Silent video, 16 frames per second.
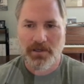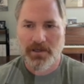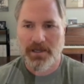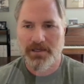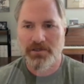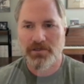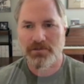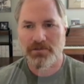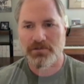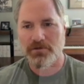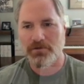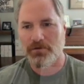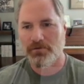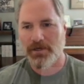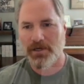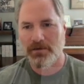and you can turn
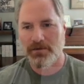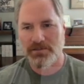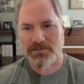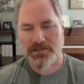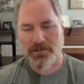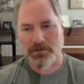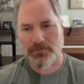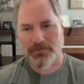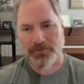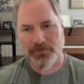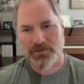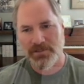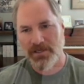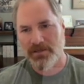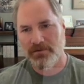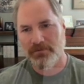around and sell them for
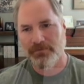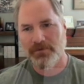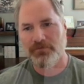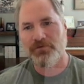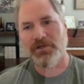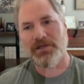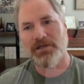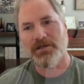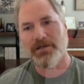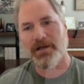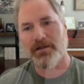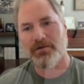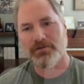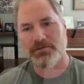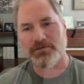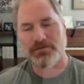$10 to
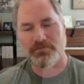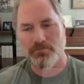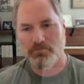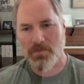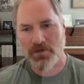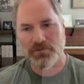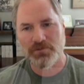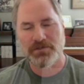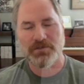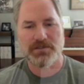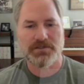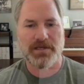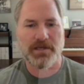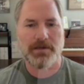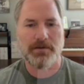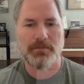$15 most of the
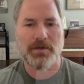time.